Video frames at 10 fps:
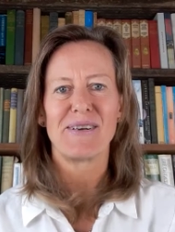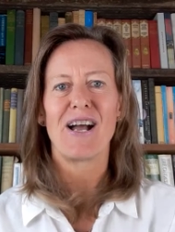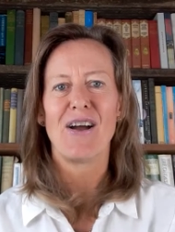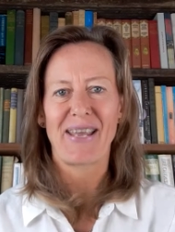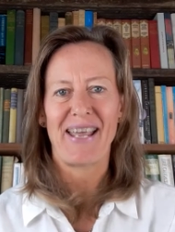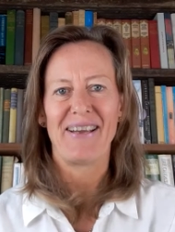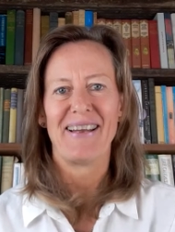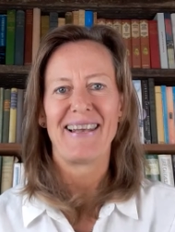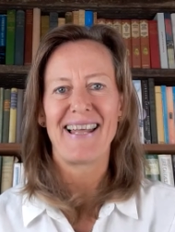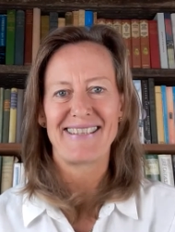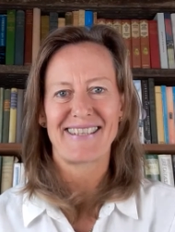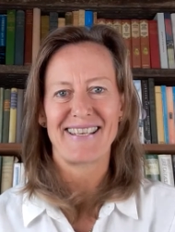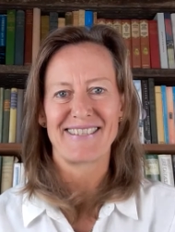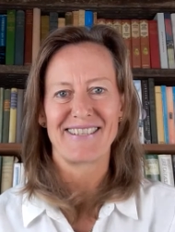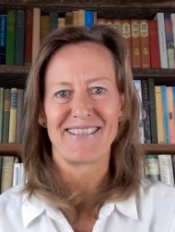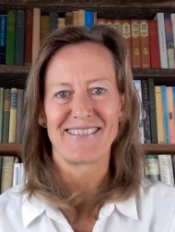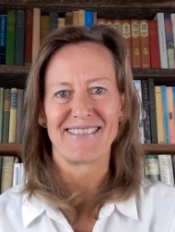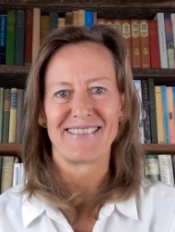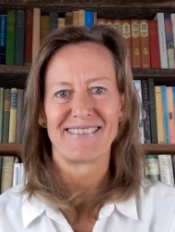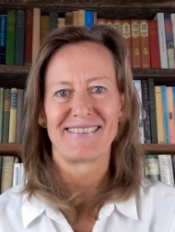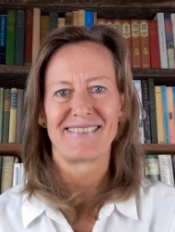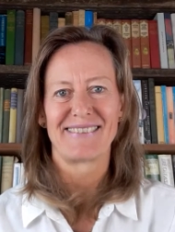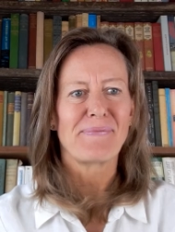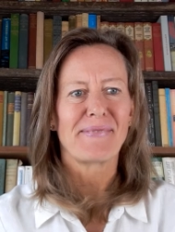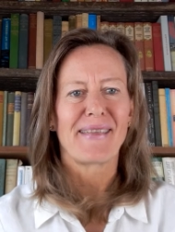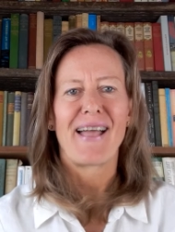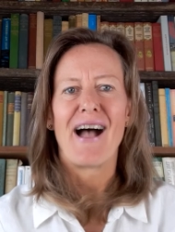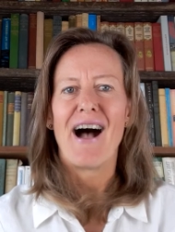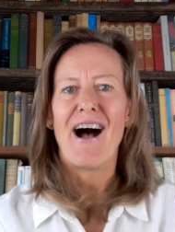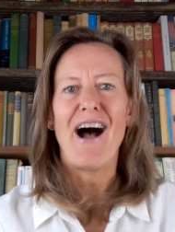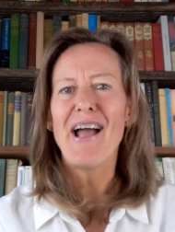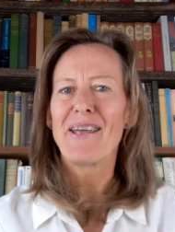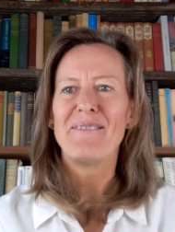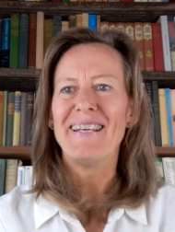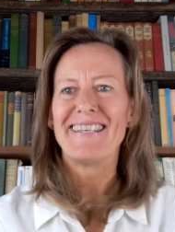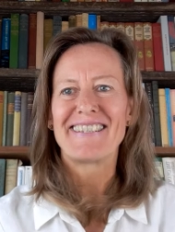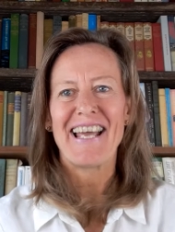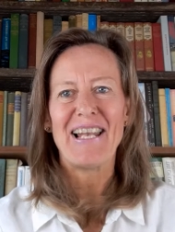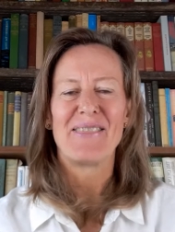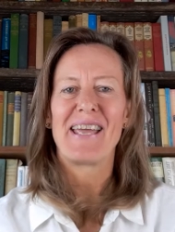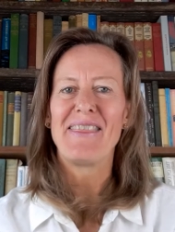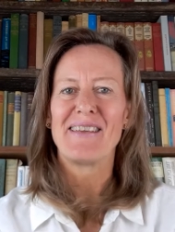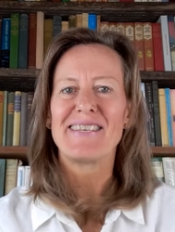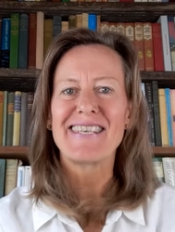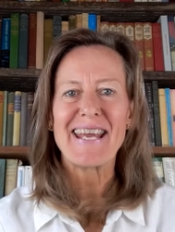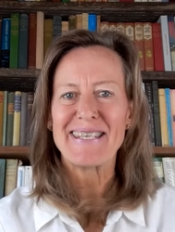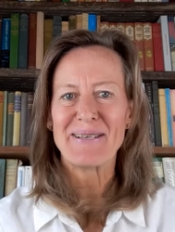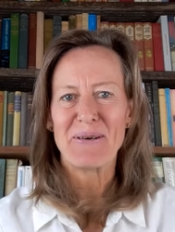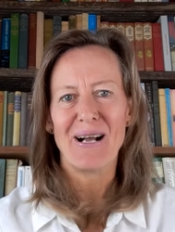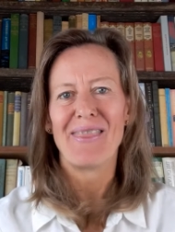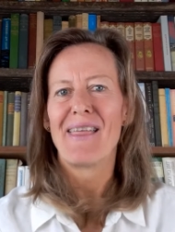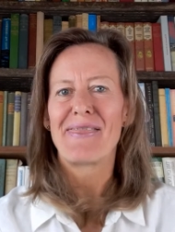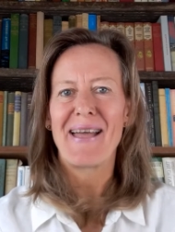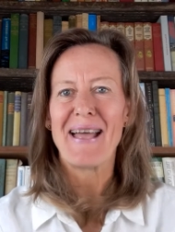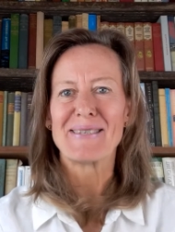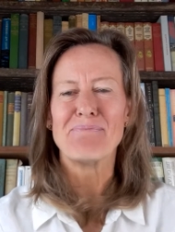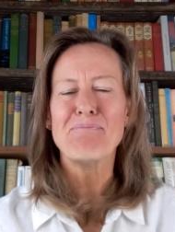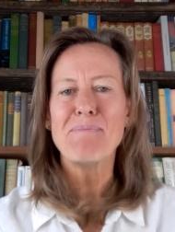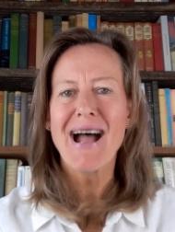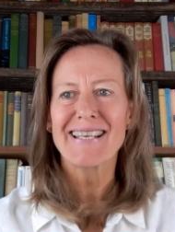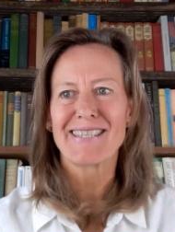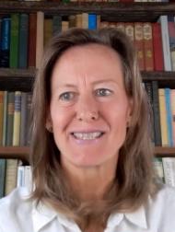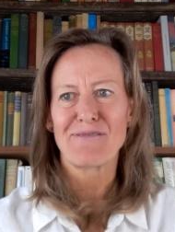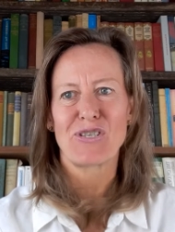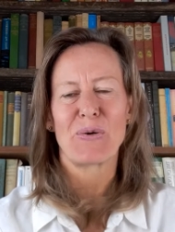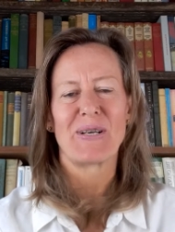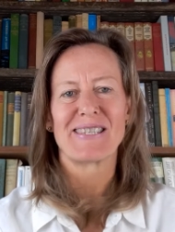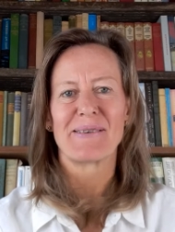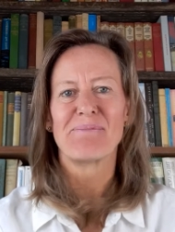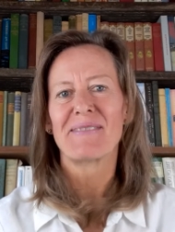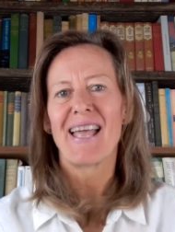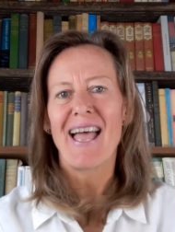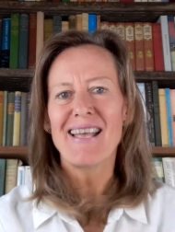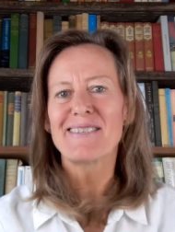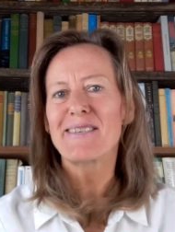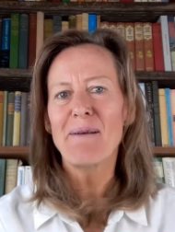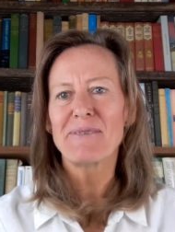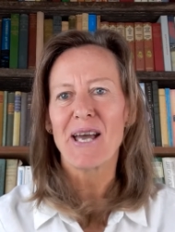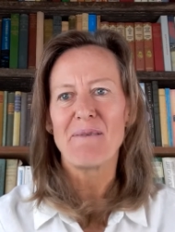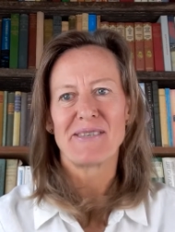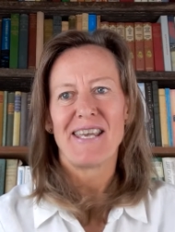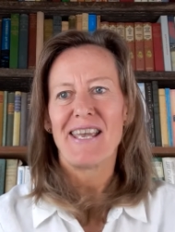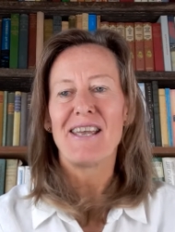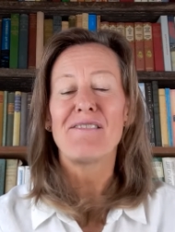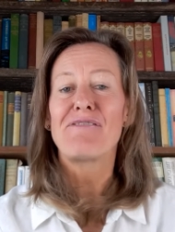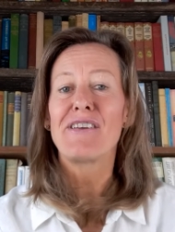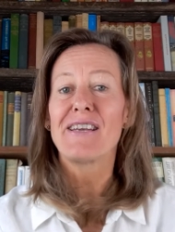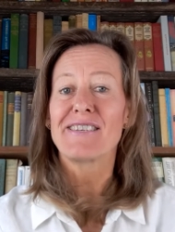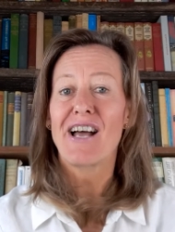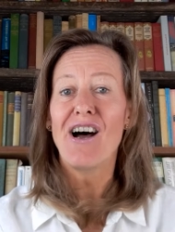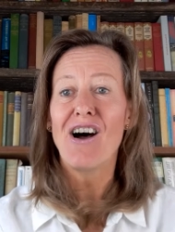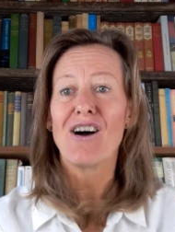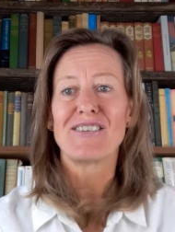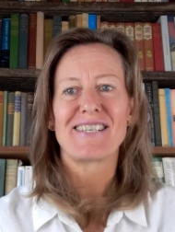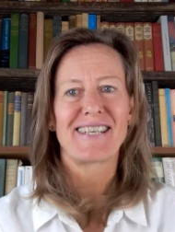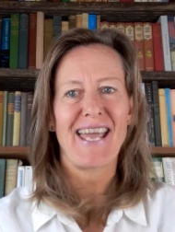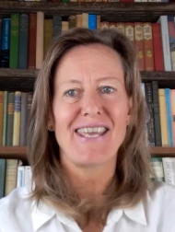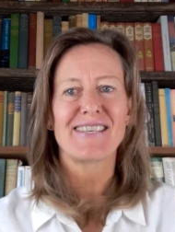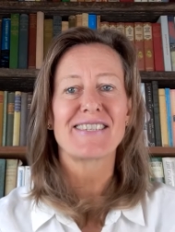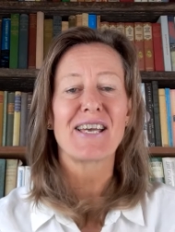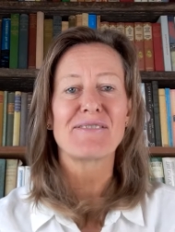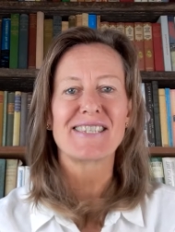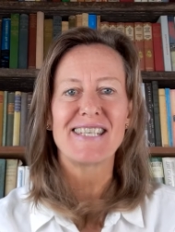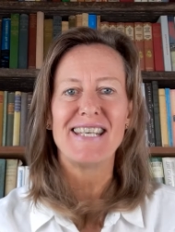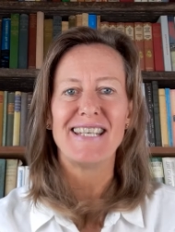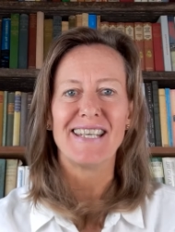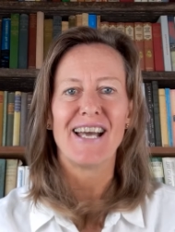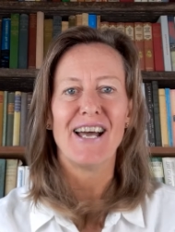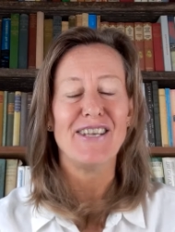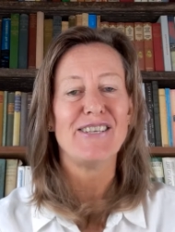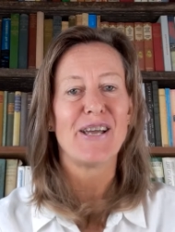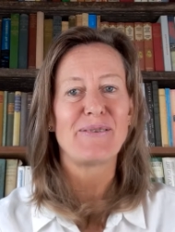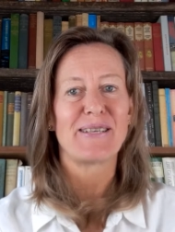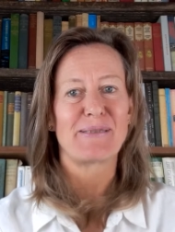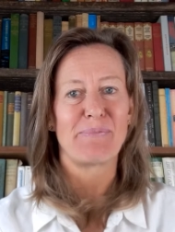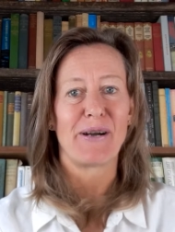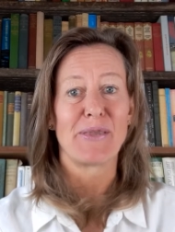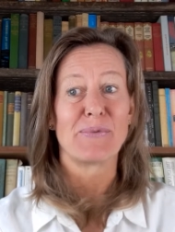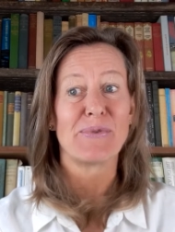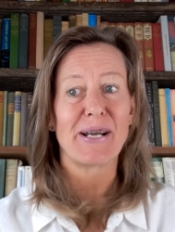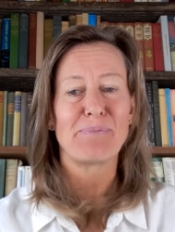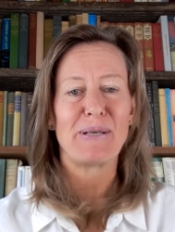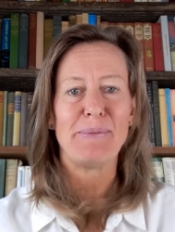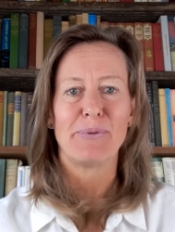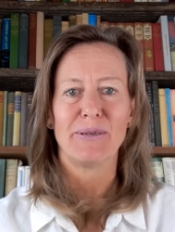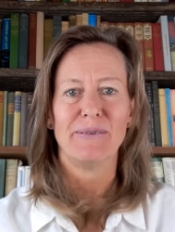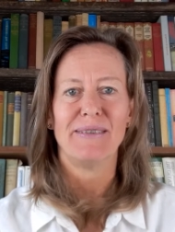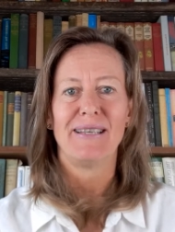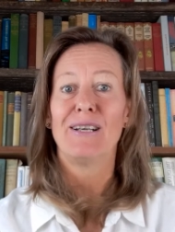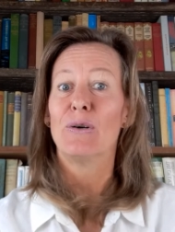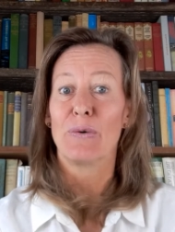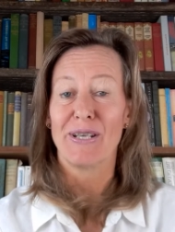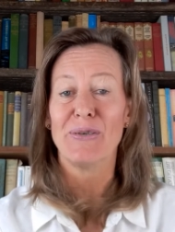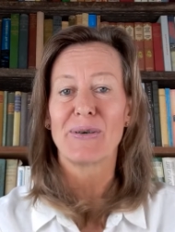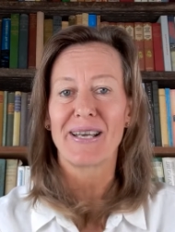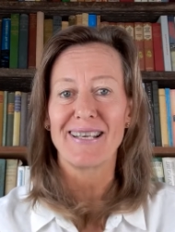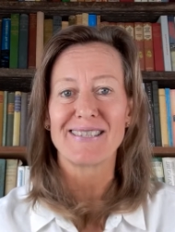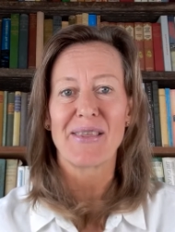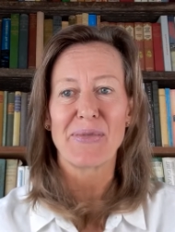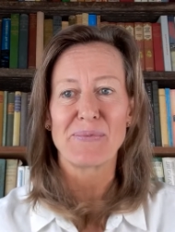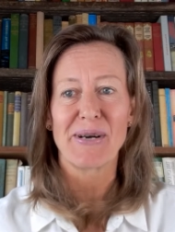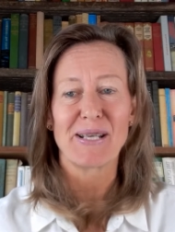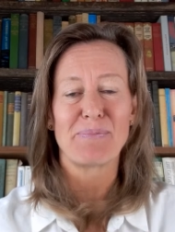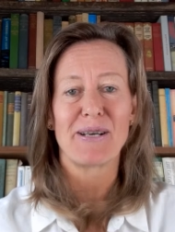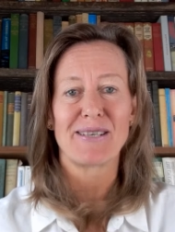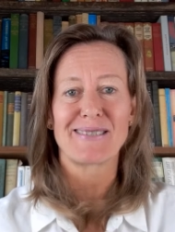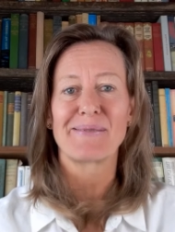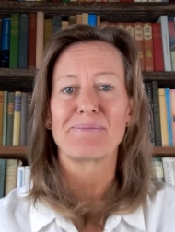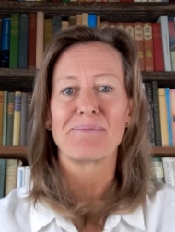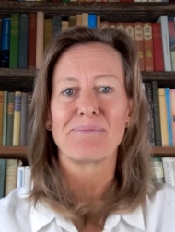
Okay, let's get started. I don't need to tell you that in the dating world, there's masses of choice. And sometimes it feels hard to get yourself seen and noticed by the right people, or in your case, the right person.